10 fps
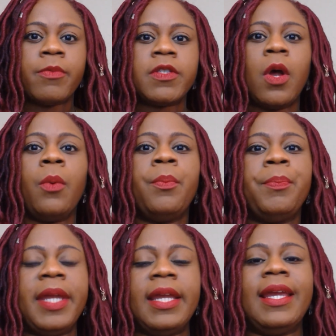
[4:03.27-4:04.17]
So
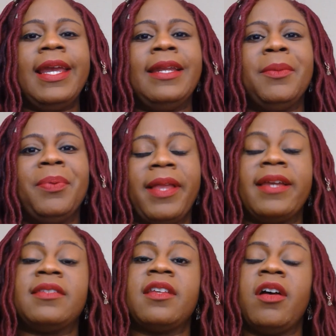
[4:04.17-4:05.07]
be in a
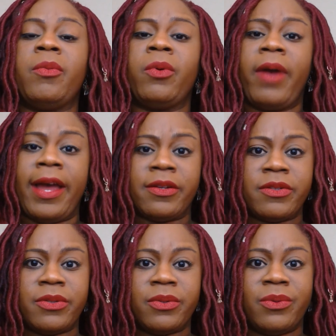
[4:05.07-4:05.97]
place of
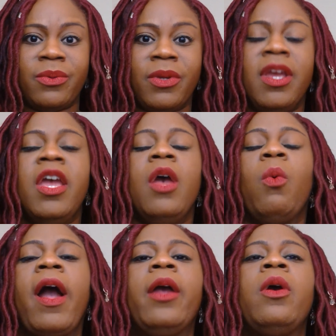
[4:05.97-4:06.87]
gratitude,
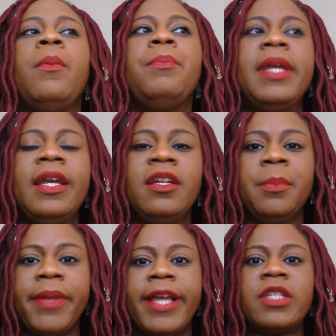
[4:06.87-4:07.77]
right? Be in a
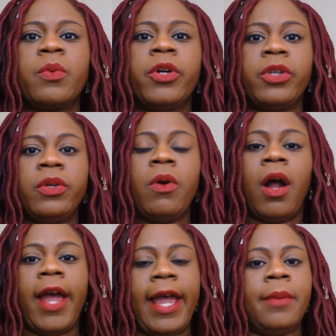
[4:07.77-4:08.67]
place where you
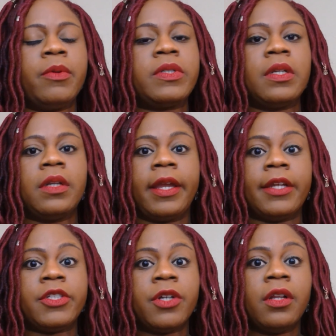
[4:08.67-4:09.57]
are able to look
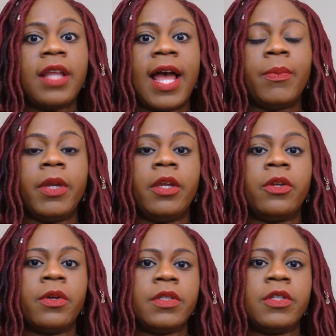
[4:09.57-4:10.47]
at your life and
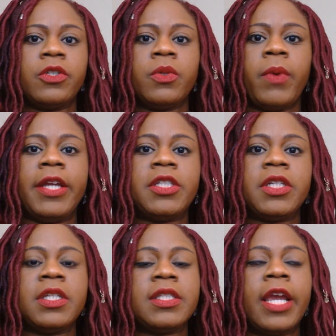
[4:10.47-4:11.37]
your
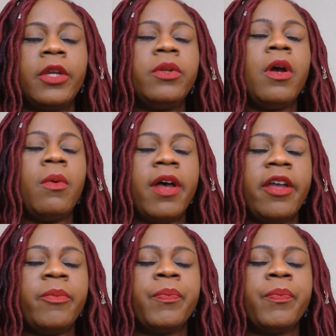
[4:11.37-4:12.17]
situation and say, "You know what?